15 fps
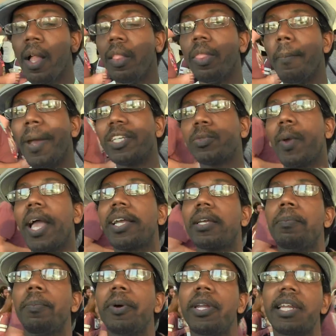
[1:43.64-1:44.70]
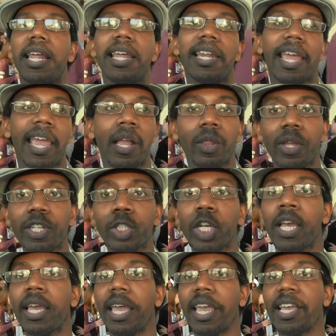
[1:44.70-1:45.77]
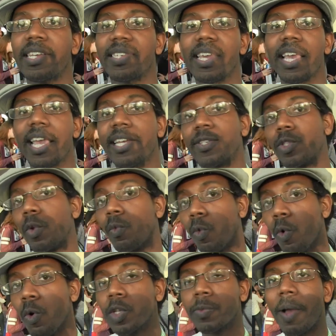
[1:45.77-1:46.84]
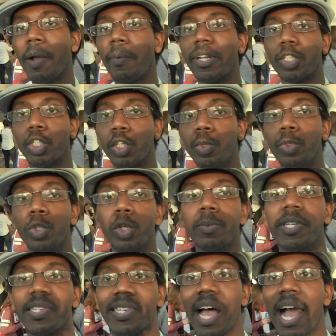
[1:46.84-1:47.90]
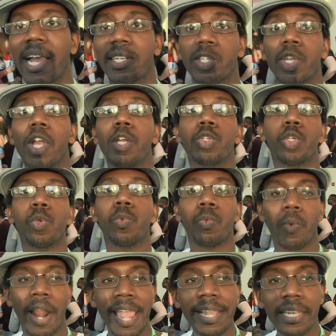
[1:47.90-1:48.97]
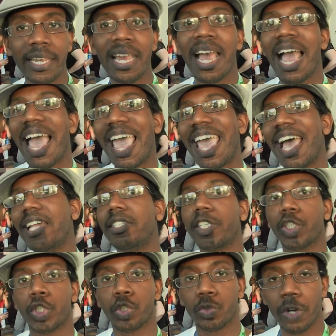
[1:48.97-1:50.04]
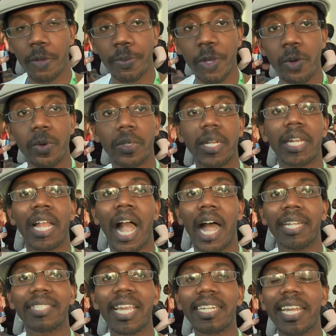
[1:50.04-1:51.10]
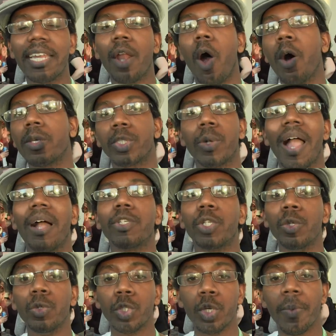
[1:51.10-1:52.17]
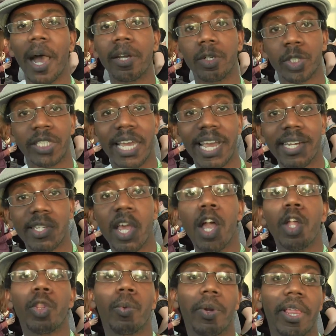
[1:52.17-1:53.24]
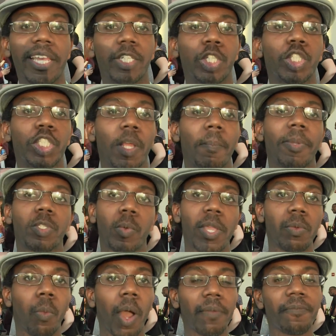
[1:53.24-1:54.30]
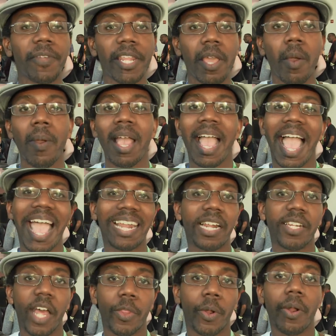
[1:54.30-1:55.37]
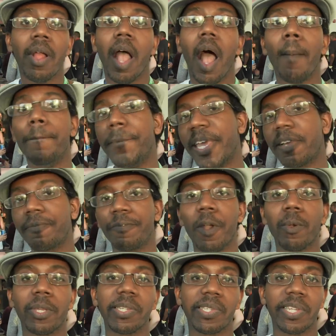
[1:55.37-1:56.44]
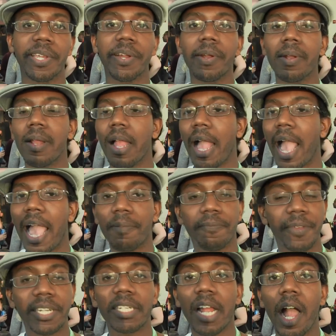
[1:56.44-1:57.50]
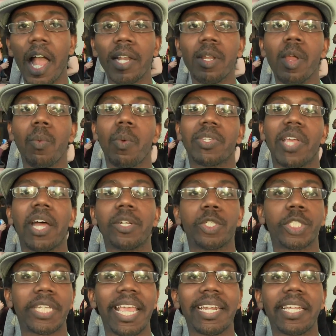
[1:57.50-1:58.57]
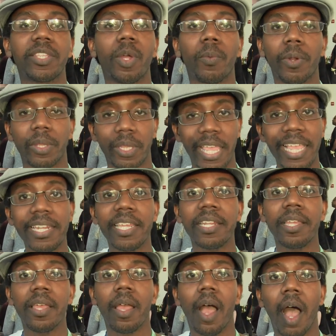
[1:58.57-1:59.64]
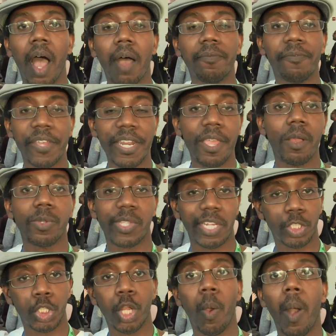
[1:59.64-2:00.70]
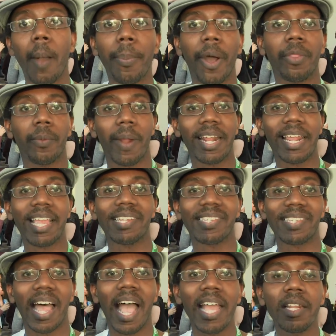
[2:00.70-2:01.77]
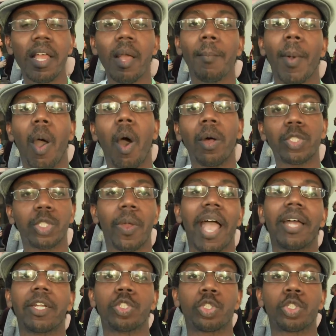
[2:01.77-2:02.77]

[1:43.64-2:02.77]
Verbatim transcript: The best way I can put it in English is it's the rules by which YouTube decides to rank and distribute content, and also how YouTube understands the relationship between one video and another. A big focus here at VidCon was understanding the related uh, videos that show up on the right hand side, but also how to